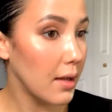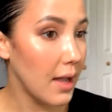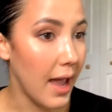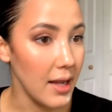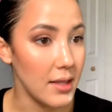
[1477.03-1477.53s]

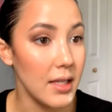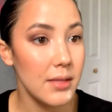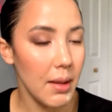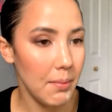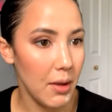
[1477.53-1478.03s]
Hey, this
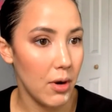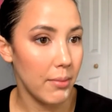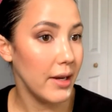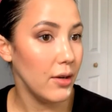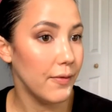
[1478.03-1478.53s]
might be one of
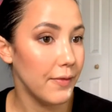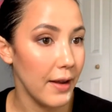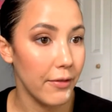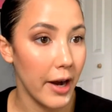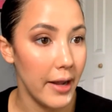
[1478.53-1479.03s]
my new
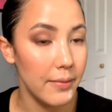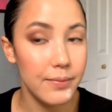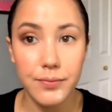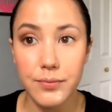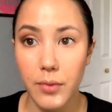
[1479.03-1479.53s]
favorite
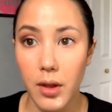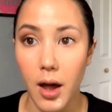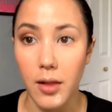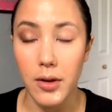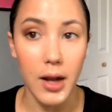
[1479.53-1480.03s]

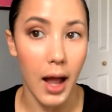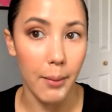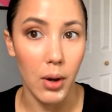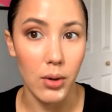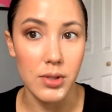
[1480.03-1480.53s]
color
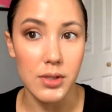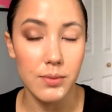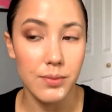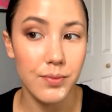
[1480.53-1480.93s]
combos.